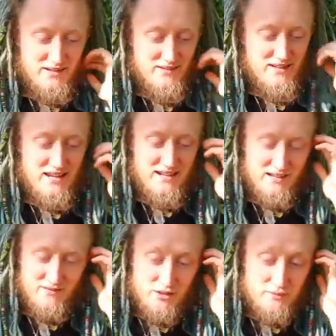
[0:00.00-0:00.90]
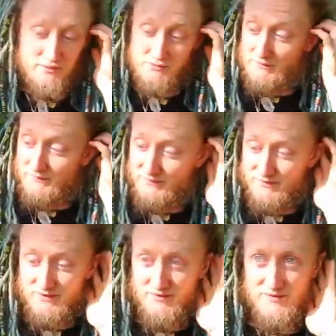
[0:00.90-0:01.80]
in and out of hospital
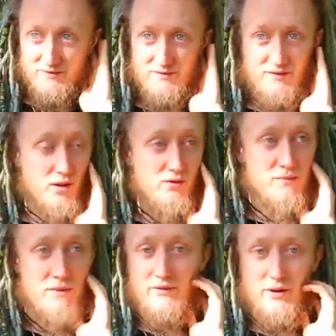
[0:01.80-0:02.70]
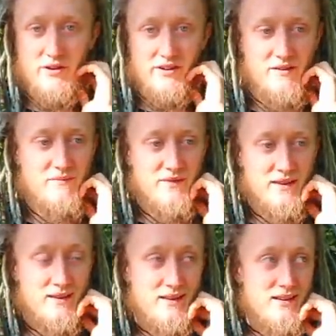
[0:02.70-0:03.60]
the whole time I've known her,
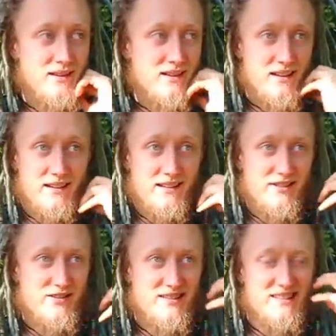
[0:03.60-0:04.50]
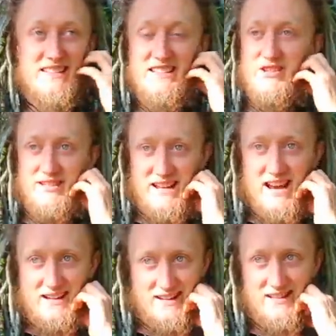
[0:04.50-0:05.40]
and it's just
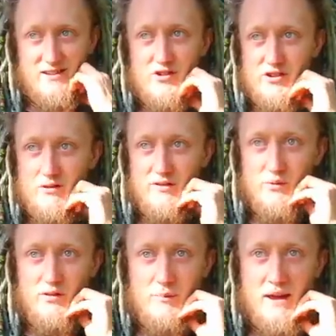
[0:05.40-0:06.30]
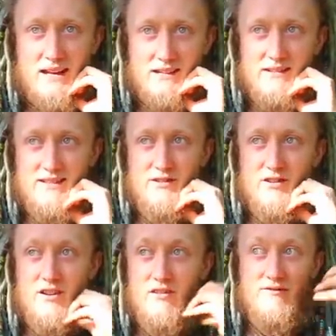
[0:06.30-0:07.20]
sad because I know she's going through a lot of pain and it's
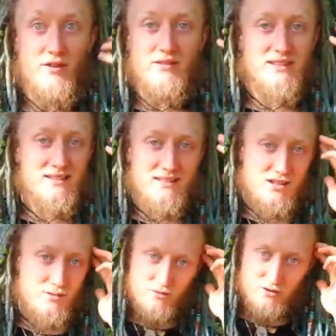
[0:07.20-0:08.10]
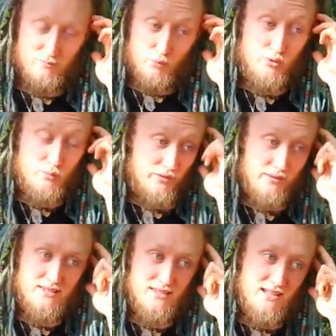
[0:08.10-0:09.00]
not her fault. Like, she was just born with
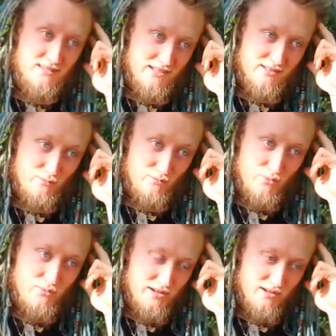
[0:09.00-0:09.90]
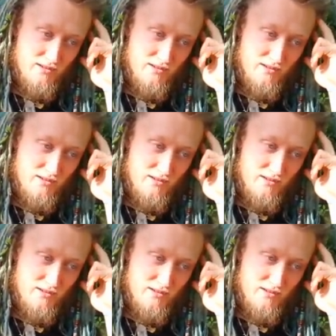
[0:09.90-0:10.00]
this thing that's ruining